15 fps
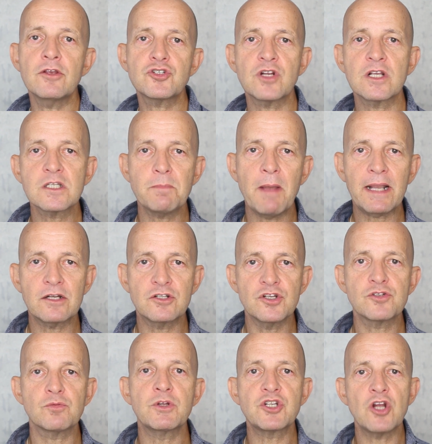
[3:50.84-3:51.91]
those drinks
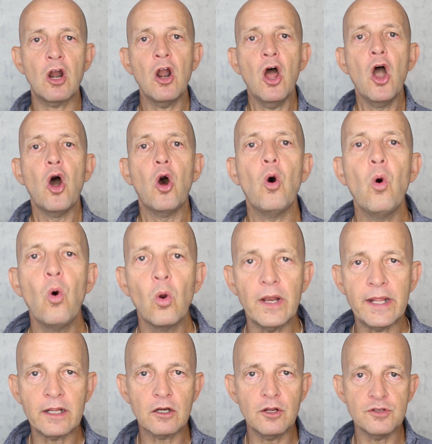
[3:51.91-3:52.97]
packages which are all
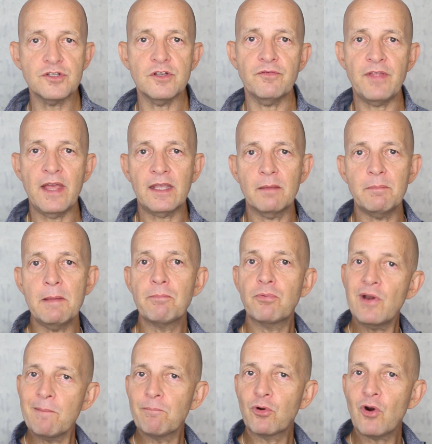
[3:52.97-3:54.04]
inclusive. They can be pretty